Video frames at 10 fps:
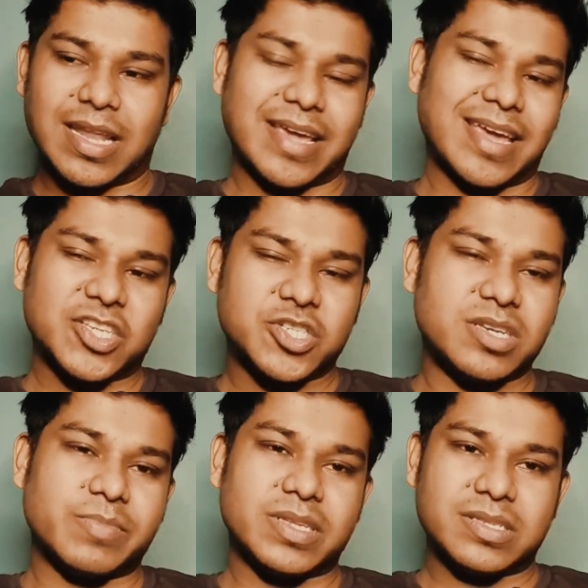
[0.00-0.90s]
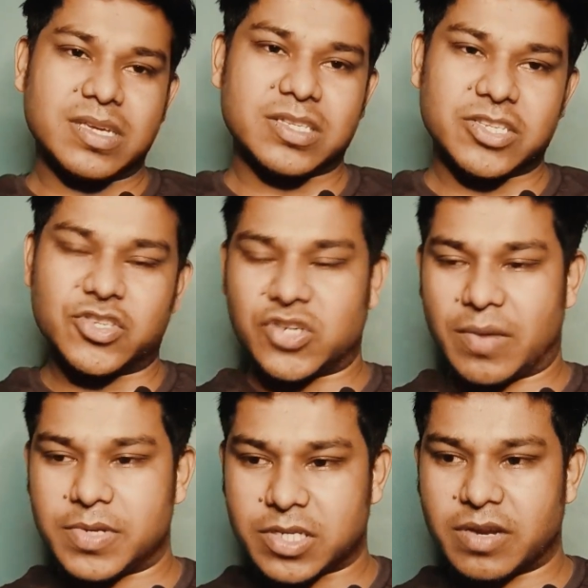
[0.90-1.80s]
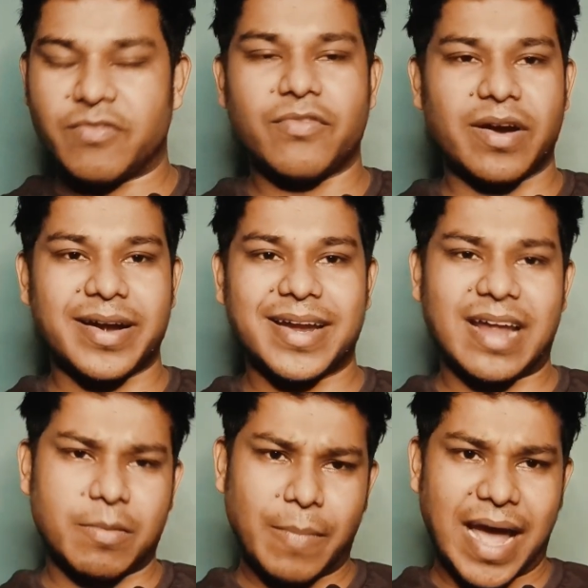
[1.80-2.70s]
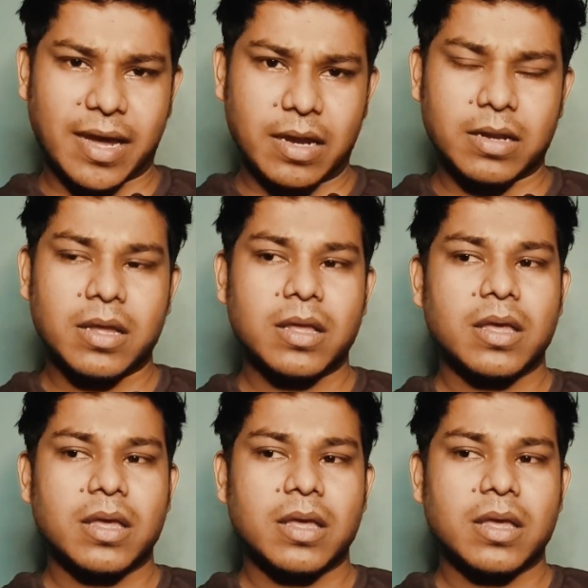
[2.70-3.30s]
like HTML, CSS, JavaScript, front-end and back-end,